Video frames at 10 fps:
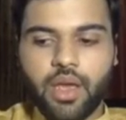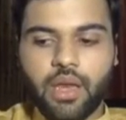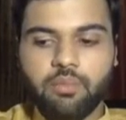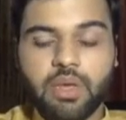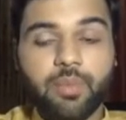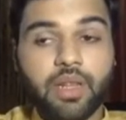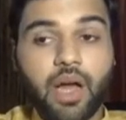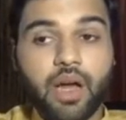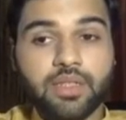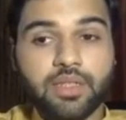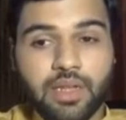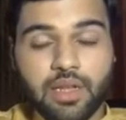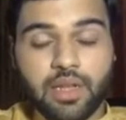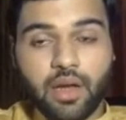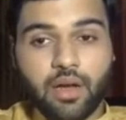and people are
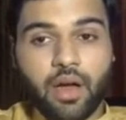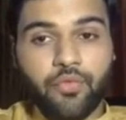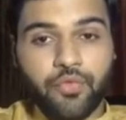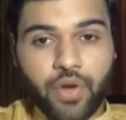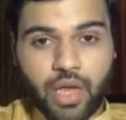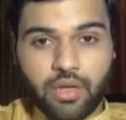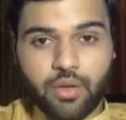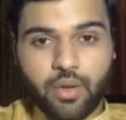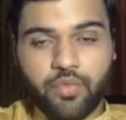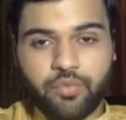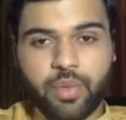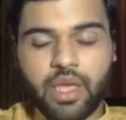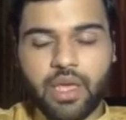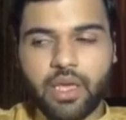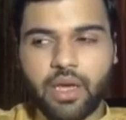still afraid of
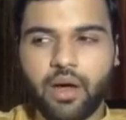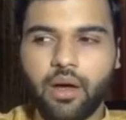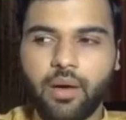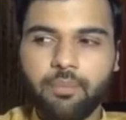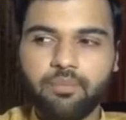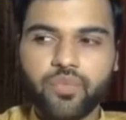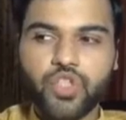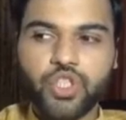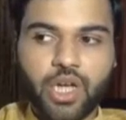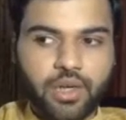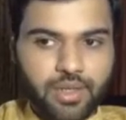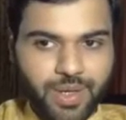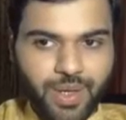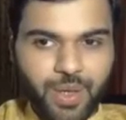being shunned,